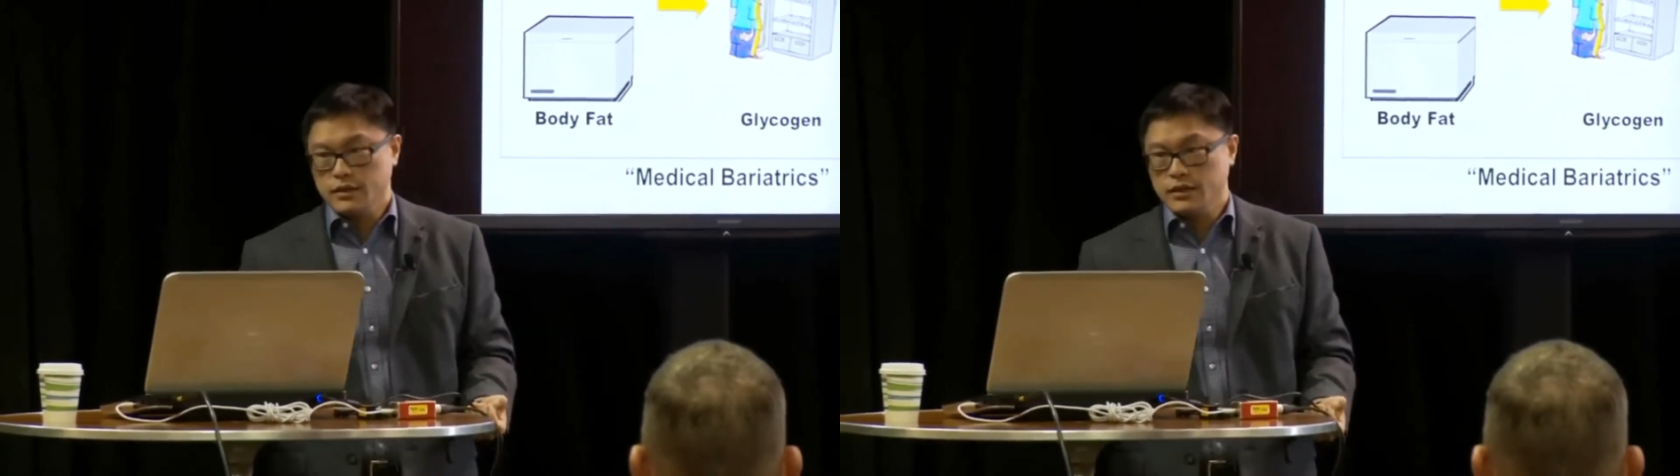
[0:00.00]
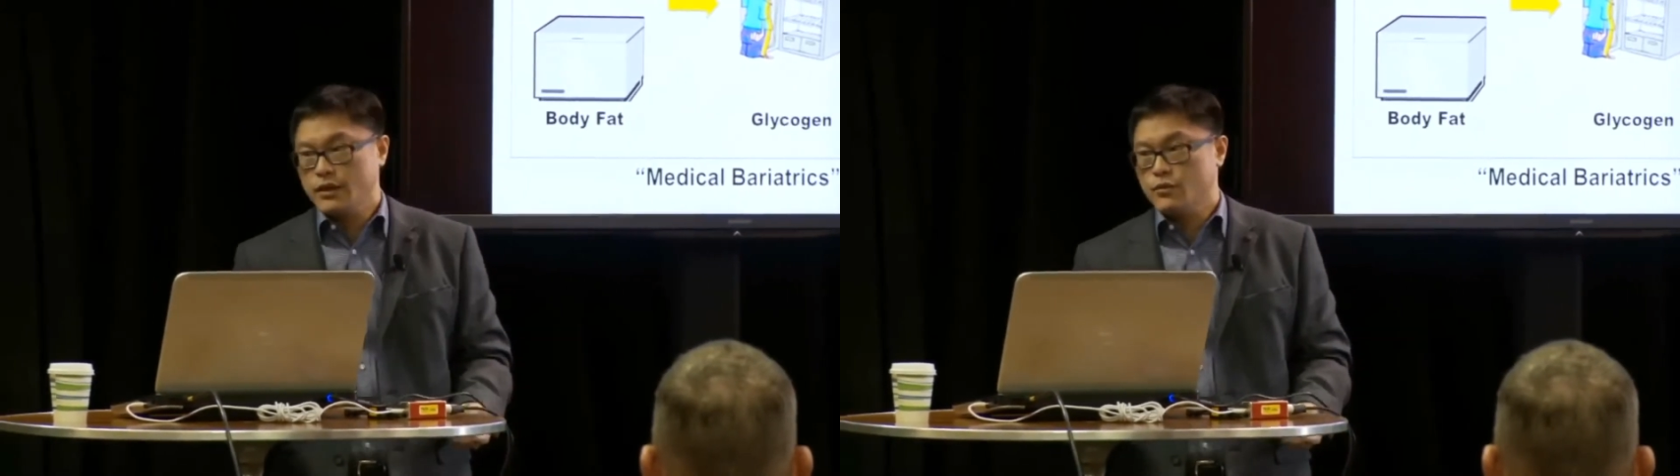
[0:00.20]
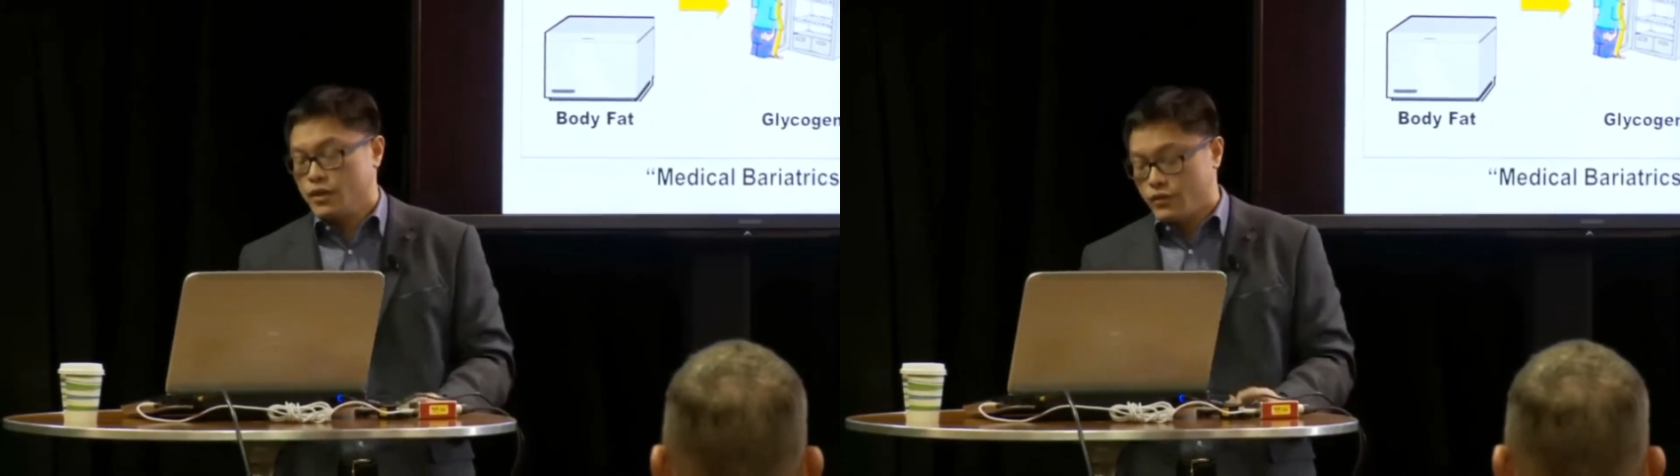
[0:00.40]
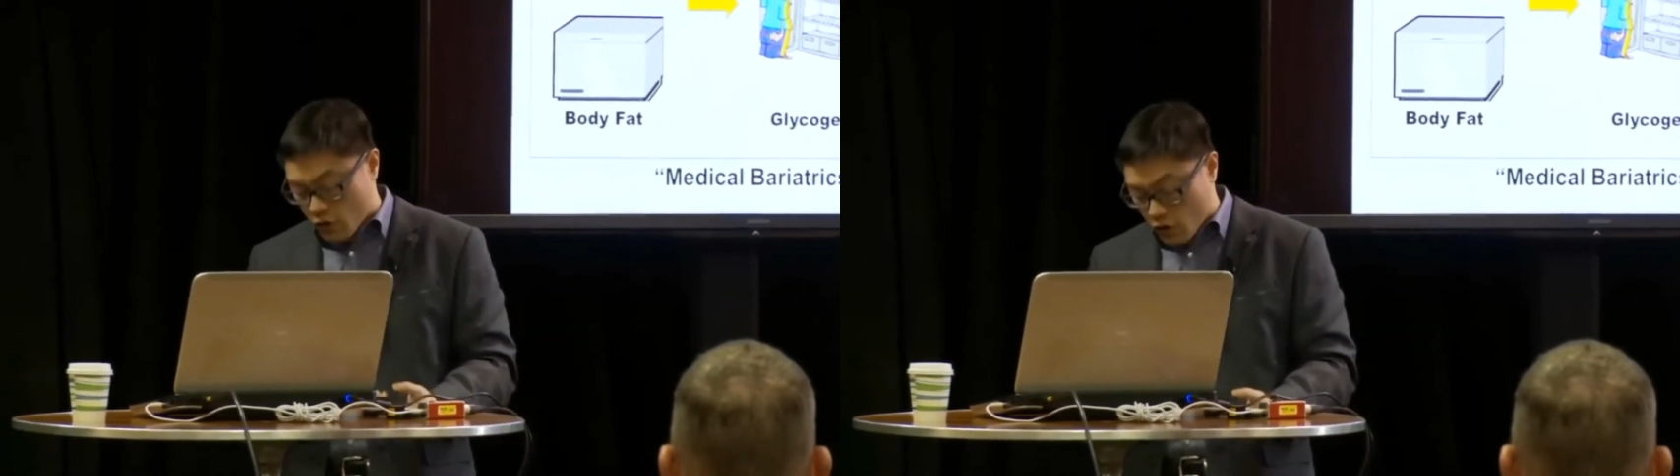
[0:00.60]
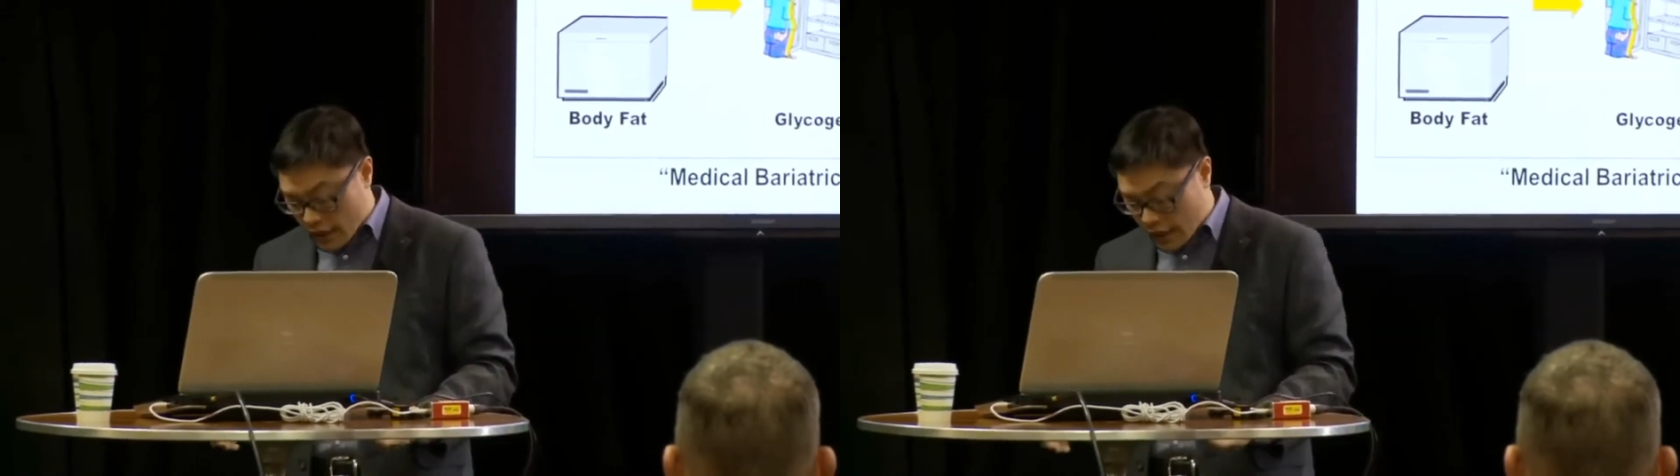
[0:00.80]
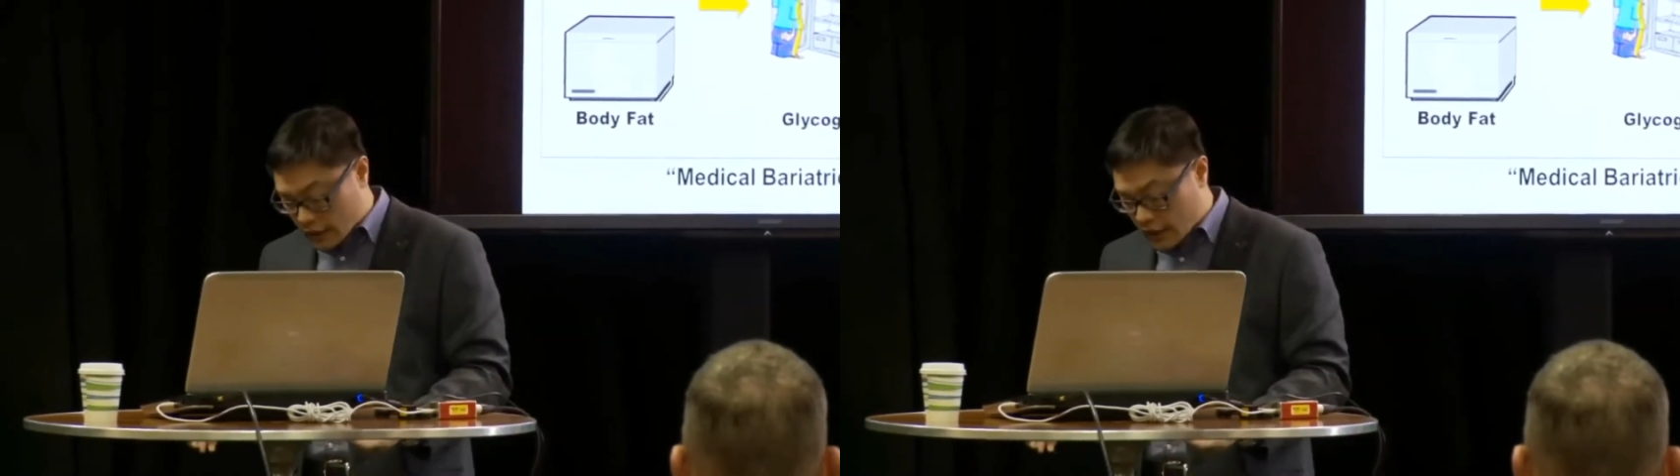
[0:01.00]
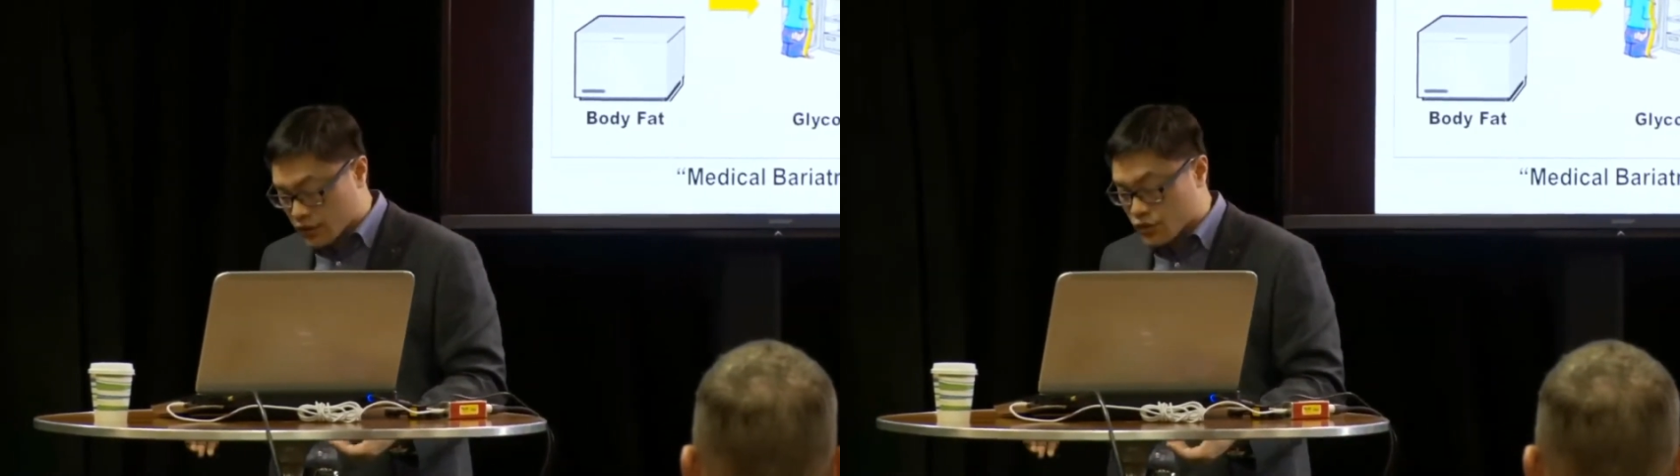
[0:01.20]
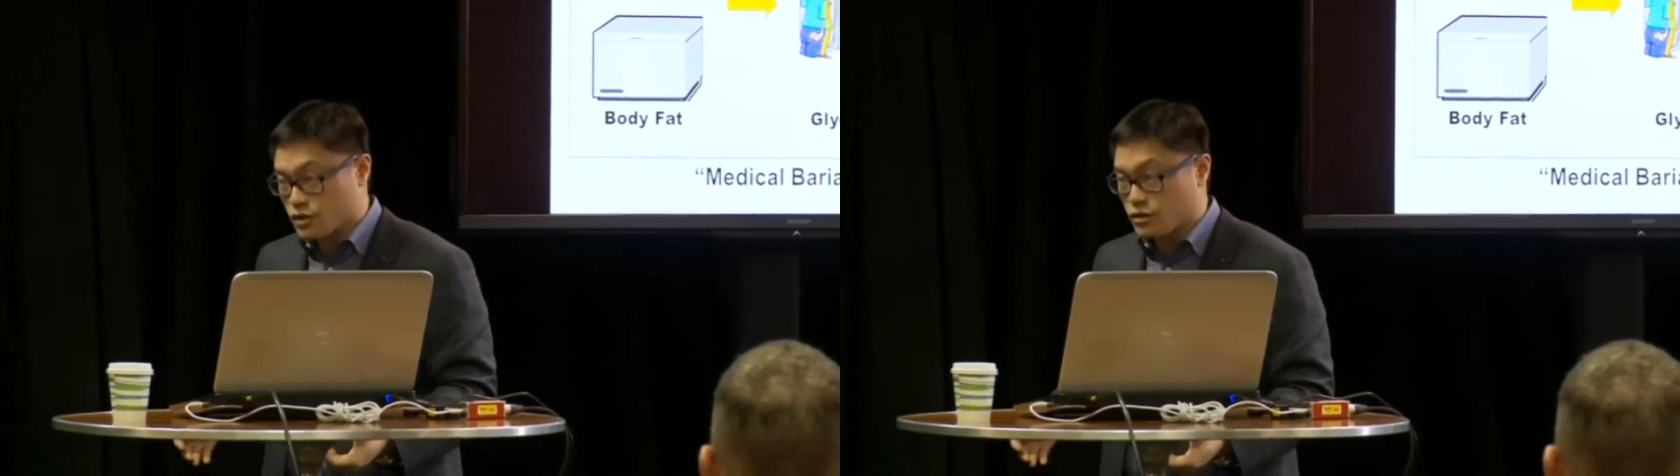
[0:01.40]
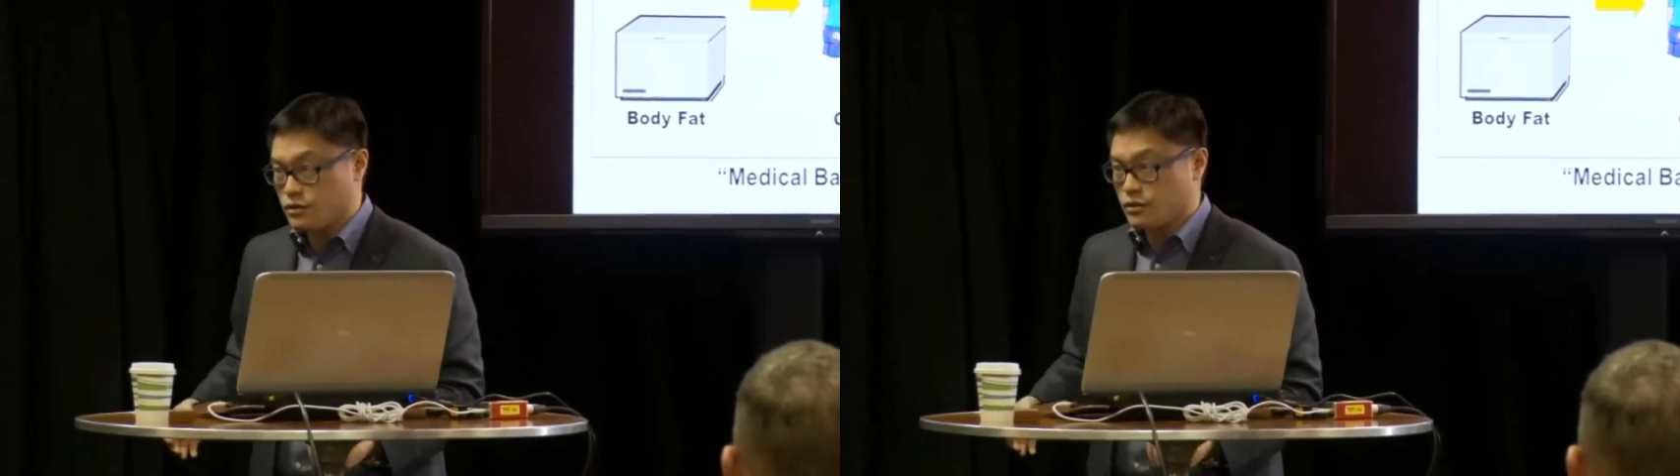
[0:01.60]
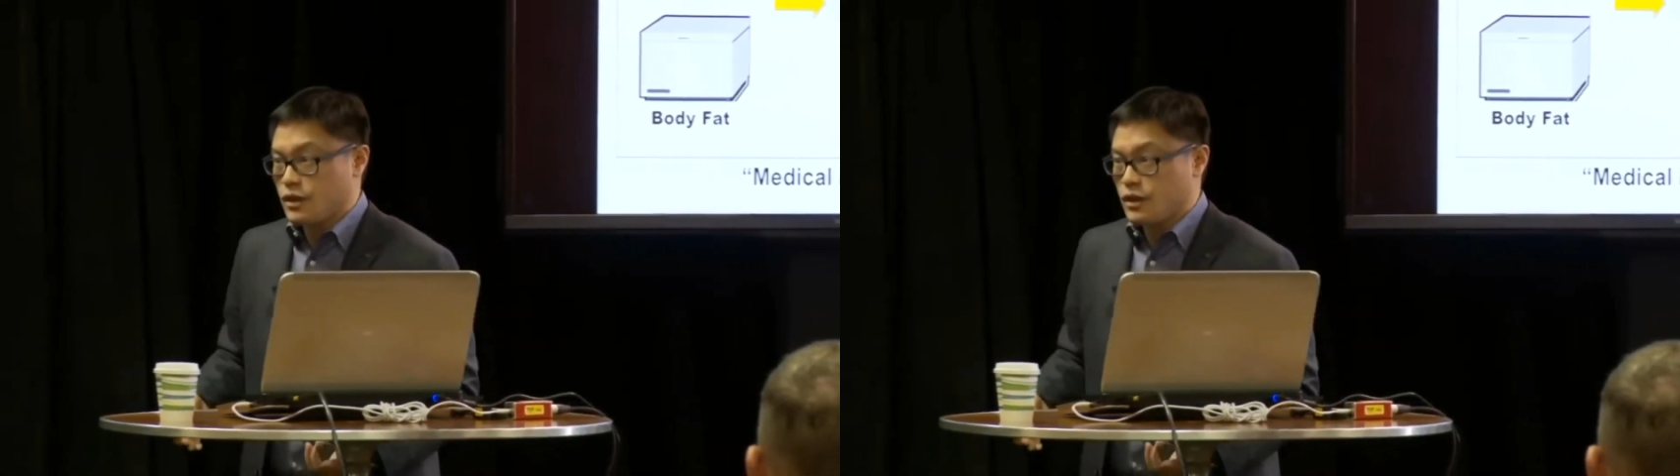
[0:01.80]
You get rid of all that glycogen,